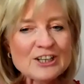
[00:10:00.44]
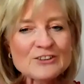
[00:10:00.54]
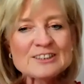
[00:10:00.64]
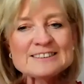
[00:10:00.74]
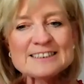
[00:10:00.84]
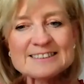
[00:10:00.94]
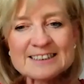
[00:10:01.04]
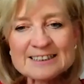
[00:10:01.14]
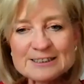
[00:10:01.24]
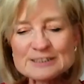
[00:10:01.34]
this
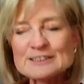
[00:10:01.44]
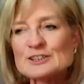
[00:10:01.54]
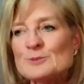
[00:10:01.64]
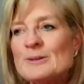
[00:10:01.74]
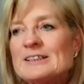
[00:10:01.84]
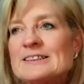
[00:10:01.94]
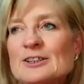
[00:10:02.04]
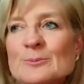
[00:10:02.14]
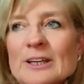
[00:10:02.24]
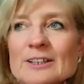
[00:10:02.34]
is such a big
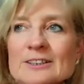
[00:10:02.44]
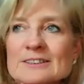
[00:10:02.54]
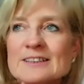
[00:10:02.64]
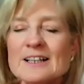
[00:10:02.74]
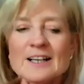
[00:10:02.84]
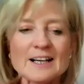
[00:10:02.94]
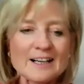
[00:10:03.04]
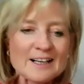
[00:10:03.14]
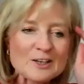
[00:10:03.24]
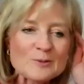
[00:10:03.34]
deal because
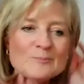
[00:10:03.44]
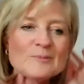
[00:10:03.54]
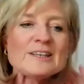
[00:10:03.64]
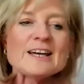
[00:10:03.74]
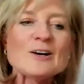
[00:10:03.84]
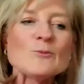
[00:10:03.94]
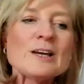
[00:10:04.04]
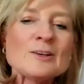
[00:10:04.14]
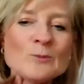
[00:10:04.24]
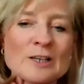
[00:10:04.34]
yeah,
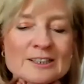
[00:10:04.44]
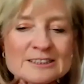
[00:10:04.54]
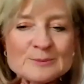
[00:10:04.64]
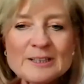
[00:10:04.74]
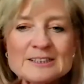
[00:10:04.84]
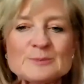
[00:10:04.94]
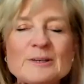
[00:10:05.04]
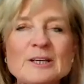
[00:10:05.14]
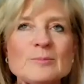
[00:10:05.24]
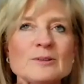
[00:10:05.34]
when I speak to
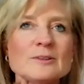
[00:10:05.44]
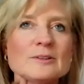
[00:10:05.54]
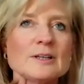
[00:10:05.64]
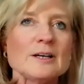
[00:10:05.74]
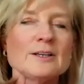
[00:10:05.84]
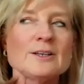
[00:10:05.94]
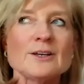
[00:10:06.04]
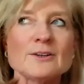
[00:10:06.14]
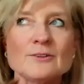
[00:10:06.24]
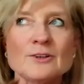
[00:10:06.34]
people, you
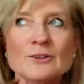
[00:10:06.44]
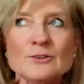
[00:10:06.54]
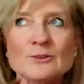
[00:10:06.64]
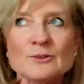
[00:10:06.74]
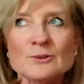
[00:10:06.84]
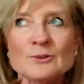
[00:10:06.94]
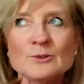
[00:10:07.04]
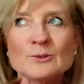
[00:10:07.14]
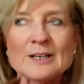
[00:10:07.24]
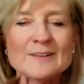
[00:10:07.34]
know,
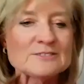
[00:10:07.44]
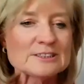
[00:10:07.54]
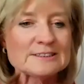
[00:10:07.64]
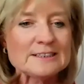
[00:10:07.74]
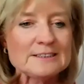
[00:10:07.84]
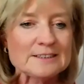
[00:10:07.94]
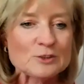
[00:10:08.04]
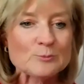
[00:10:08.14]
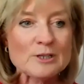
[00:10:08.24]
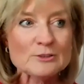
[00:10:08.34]
who have
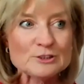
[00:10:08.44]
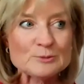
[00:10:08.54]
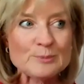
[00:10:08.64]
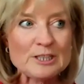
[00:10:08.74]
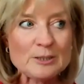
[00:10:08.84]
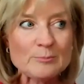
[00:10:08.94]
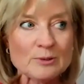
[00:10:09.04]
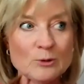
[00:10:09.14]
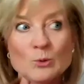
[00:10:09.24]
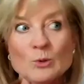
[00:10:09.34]
succeeded, most
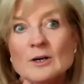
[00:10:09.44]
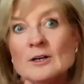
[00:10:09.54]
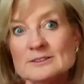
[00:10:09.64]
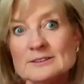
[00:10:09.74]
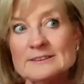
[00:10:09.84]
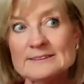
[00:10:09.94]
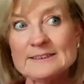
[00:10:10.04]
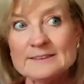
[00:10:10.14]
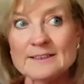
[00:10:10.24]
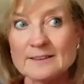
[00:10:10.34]
people or are
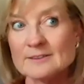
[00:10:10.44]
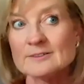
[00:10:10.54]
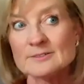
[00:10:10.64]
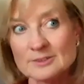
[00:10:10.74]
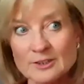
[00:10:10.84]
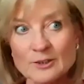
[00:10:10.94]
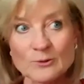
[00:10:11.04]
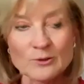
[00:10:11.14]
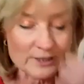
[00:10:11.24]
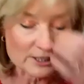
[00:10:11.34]
succeeding and, you
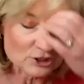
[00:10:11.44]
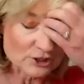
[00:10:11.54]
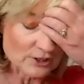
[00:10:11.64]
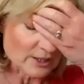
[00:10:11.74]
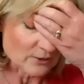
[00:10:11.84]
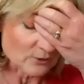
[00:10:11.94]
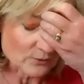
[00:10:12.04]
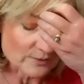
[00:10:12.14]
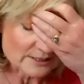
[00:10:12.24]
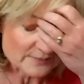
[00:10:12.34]
know, on their journey and
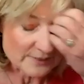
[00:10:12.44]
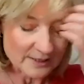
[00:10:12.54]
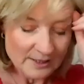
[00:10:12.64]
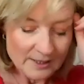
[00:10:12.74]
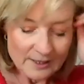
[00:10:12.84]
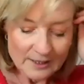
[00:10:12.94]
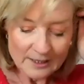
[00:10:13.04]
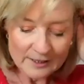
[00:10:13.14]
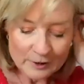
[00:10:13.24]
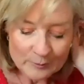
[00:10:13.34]
all the rest of it,
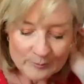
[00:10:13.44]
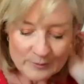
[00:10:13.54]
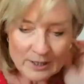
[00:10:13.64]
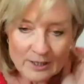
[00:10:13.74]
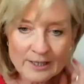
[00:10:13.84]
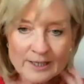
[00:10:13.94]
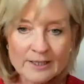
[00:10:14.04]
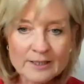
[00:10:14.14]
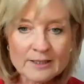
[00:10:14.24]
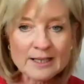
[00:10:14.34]

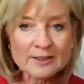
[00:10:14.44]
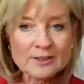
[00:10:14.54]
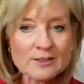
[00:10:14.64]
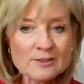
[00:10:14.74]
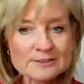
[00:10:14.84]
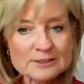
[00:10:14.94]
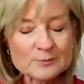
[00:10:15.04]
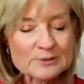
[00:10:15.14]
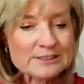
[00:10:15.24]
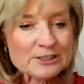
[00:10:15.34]
I ask
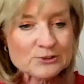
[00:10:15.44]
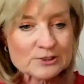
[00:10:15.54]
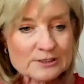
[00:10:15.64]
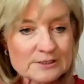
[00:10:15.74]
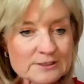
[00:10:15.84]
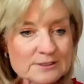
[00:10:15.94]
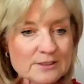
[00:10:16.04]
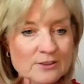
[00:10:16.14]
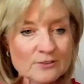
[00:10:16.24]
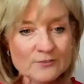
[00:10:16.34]
them the
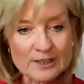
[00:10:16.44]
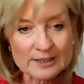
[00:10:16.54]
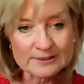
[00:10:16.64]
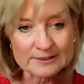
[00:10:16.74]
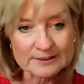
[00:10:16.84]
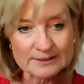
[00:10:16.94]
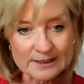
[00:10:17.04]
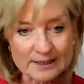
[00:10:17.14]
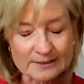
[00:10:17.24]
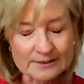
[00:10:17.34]
secrets of their
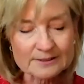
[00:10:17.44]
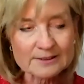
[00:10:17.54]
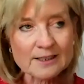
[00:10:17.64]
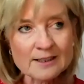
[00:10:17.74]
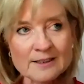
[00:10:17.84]
success.